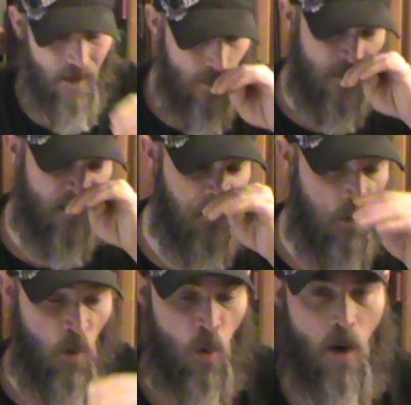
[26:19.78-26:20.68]
is
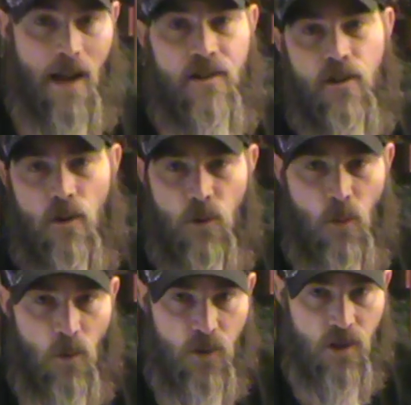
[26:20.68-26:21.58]
through the quest,
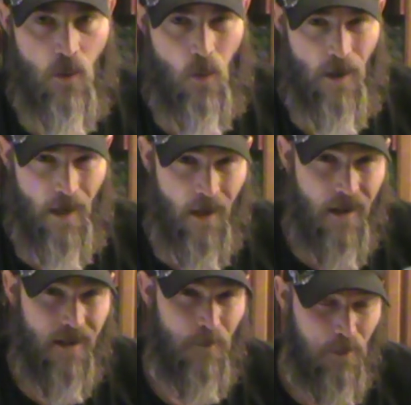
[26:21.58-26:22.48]
through the story.
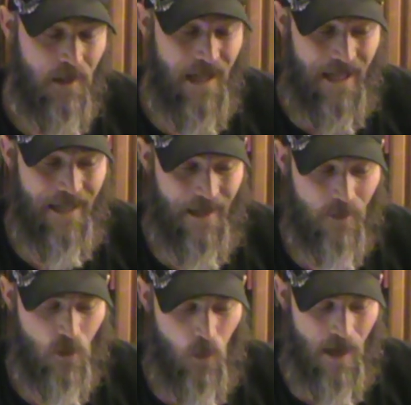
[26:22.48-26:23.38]
Completing
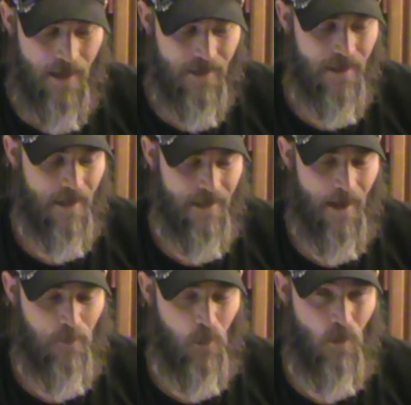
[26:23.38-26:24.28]
those quests at
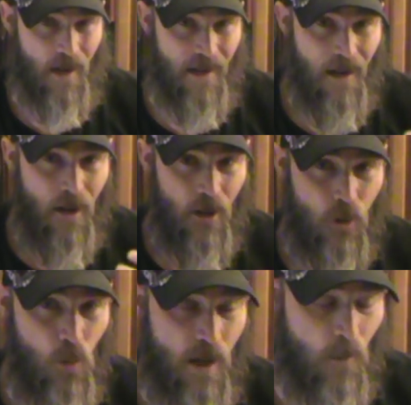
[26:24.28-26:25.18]
that point,
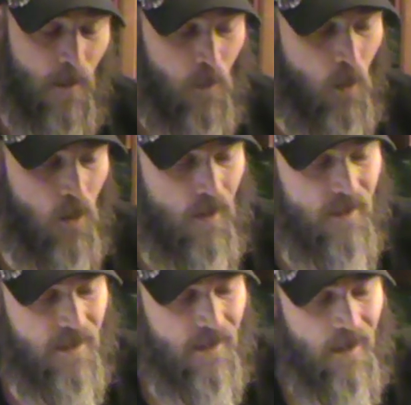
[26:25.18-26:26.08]
you get
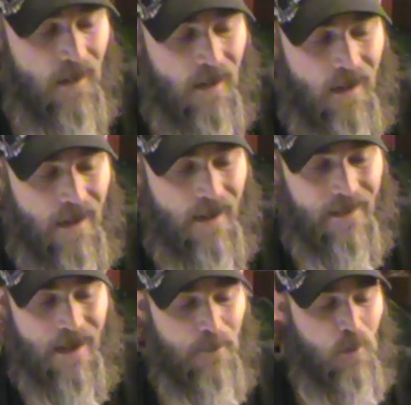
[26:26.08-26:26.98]
rewards, and
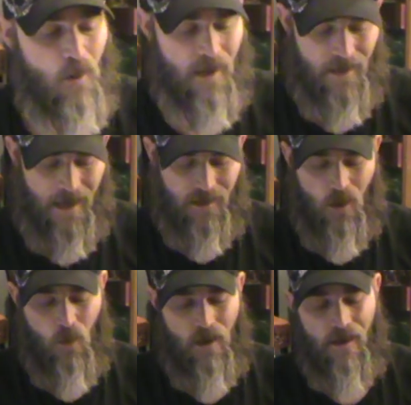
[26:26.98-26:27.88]
at that point, that
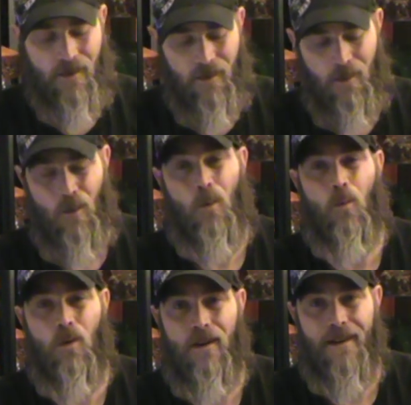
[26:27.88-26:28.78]
token
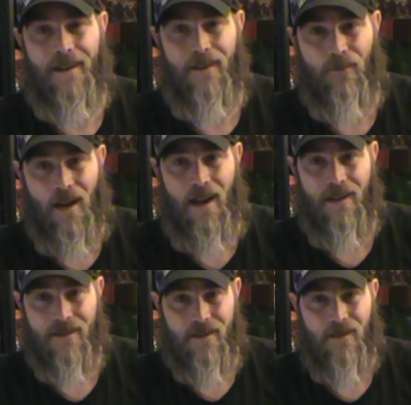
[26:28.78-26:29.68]
would
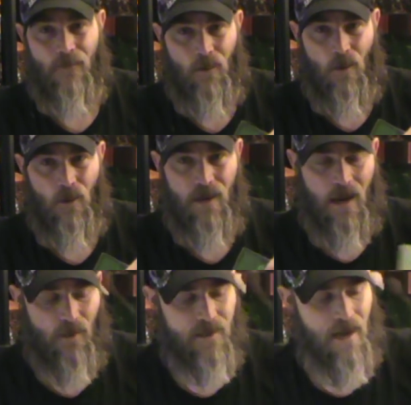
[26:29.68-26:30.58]
advance further
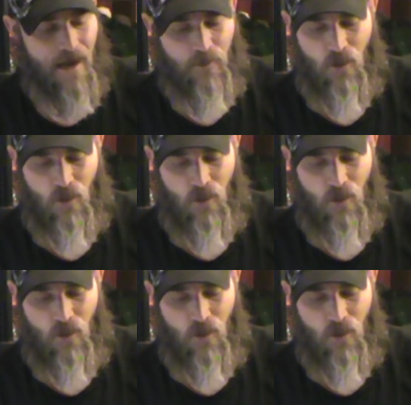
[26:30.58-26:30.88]
down the time